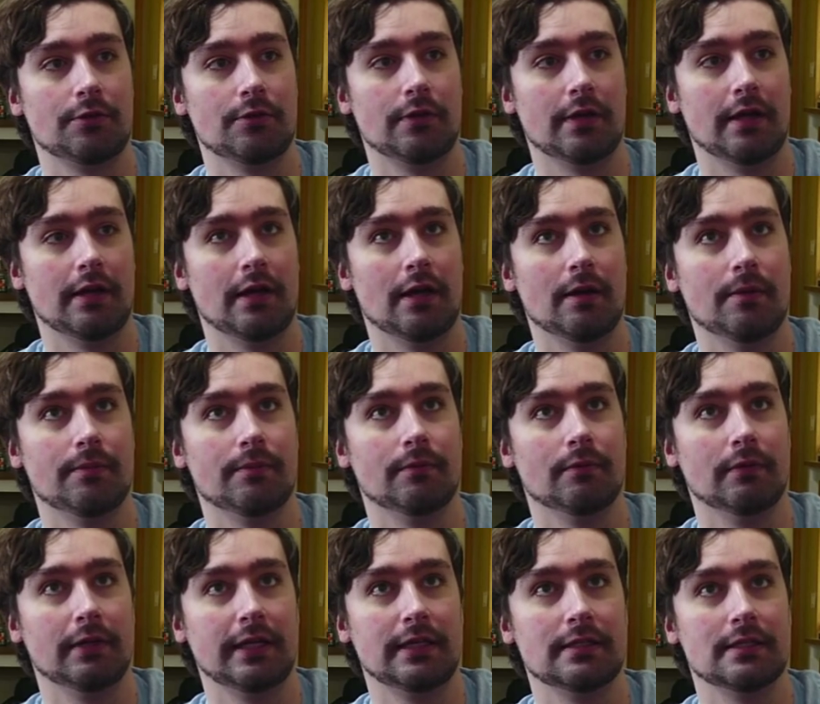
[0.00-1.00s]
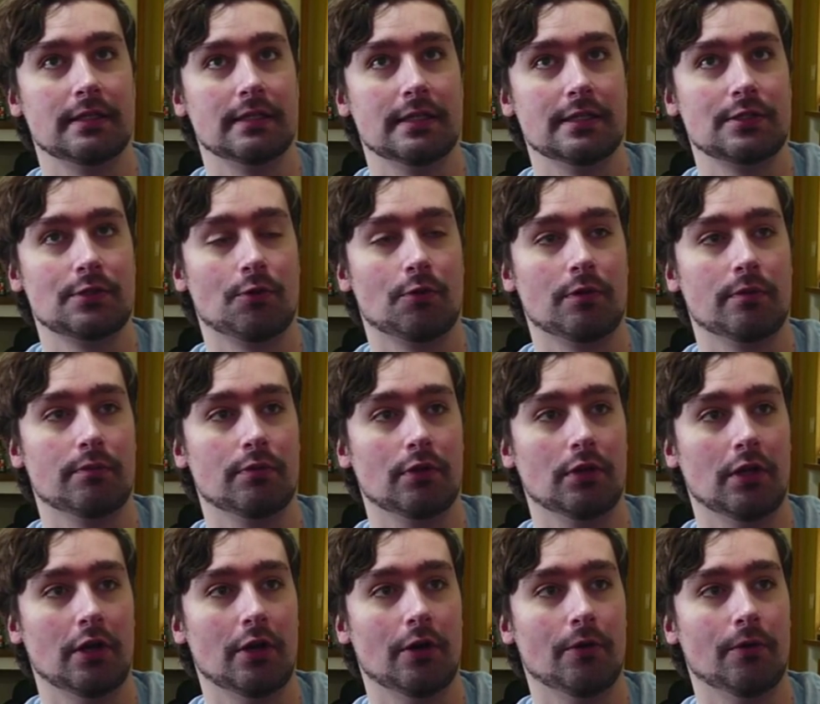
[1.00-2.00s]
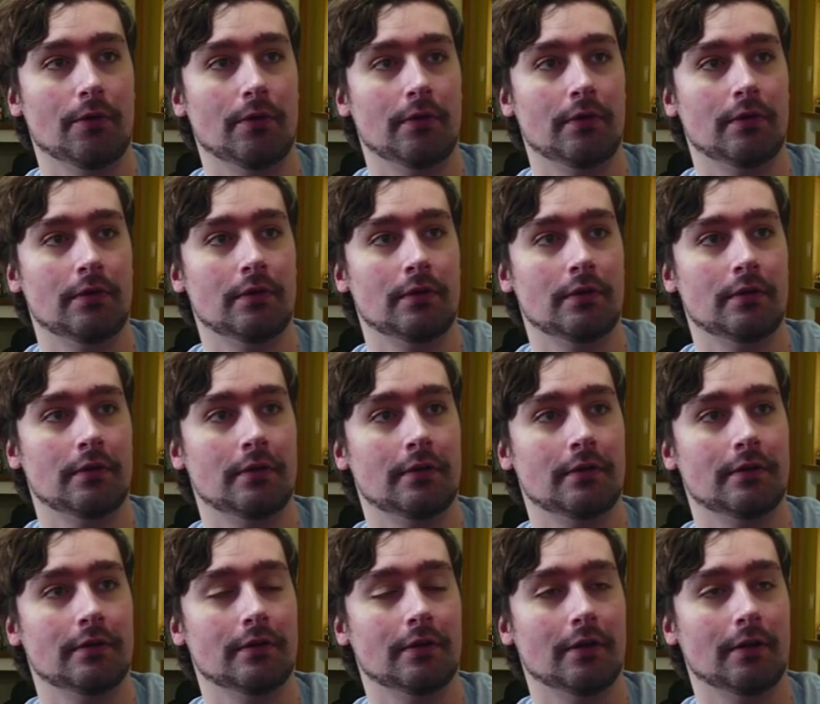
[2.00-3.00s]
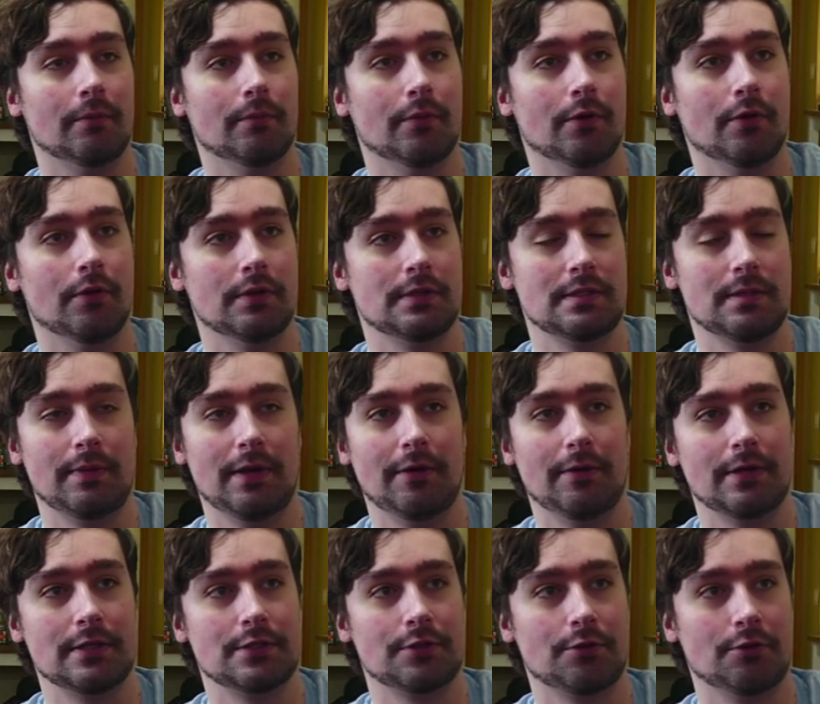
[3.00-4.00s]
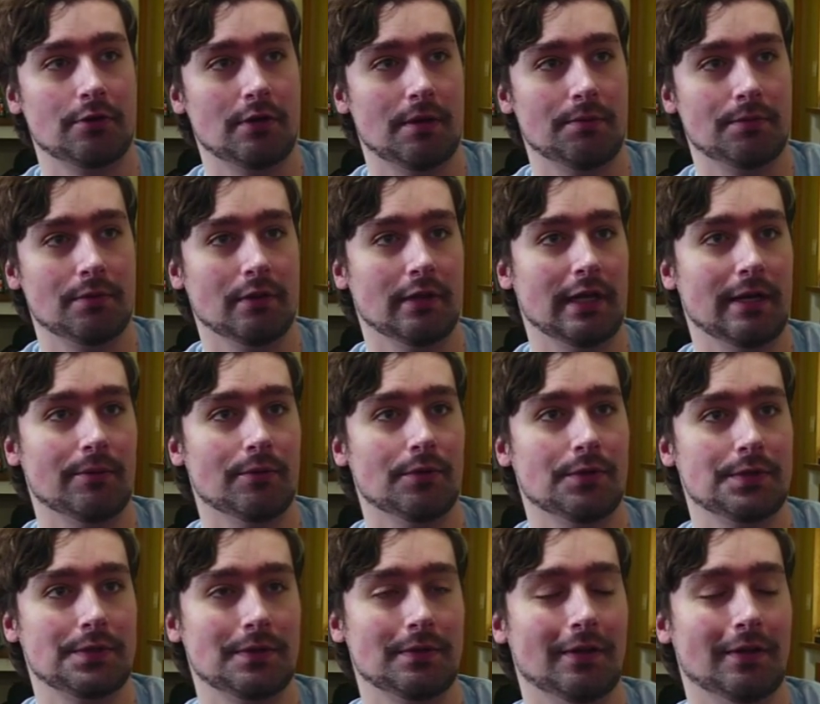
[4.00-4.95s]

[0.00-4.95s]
that up? Link the Discord below on both. Somehow I screwed up the labels.